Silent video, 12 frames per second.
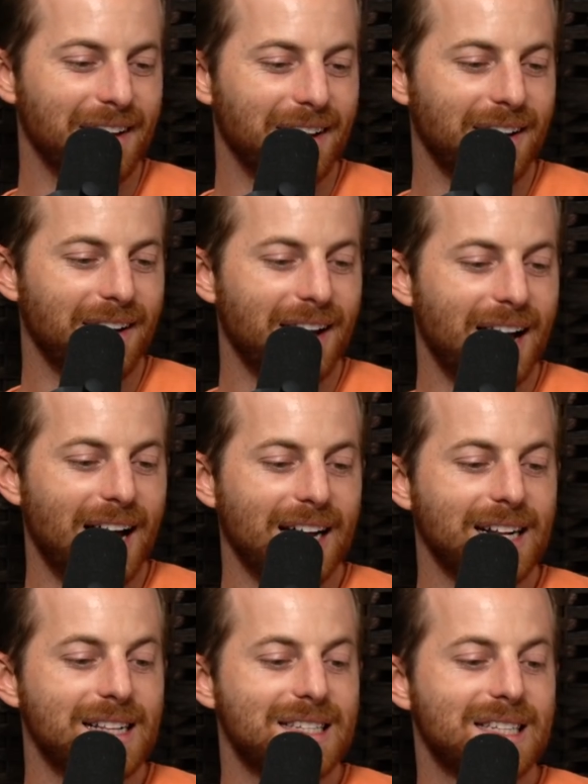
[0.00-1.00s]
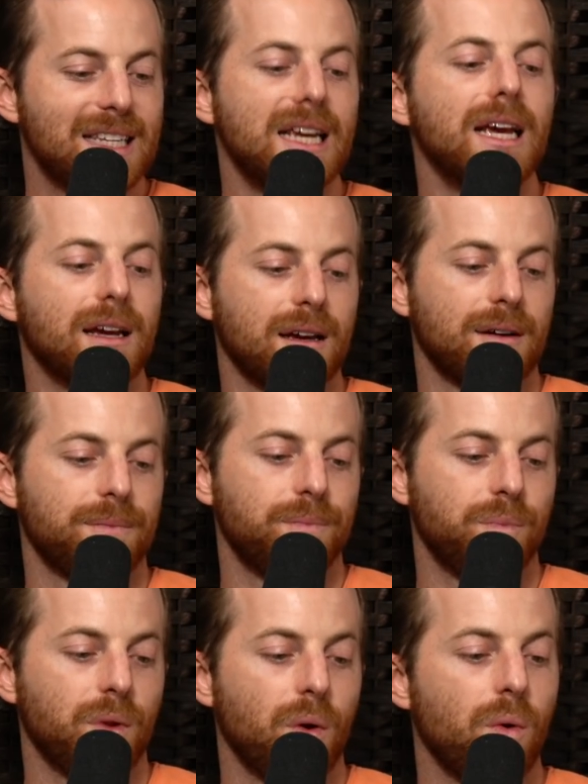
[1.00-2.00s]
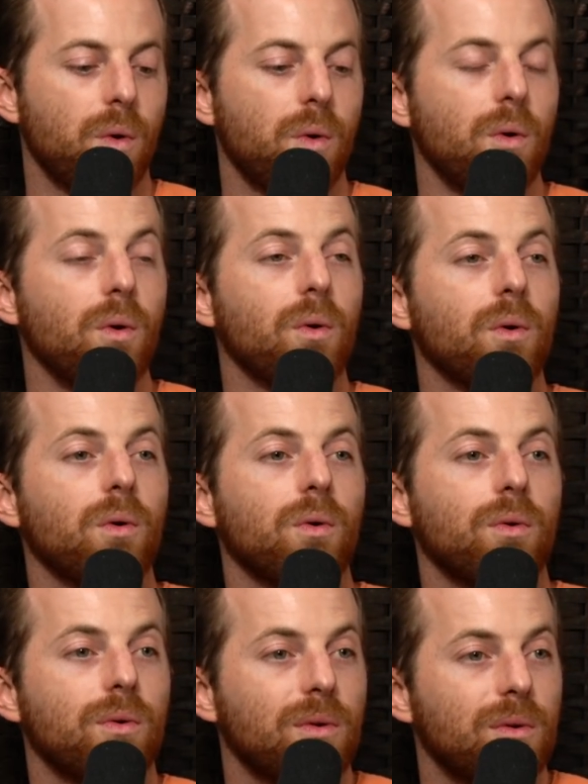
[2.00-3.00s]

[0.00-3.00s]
Hide and seek. Oh.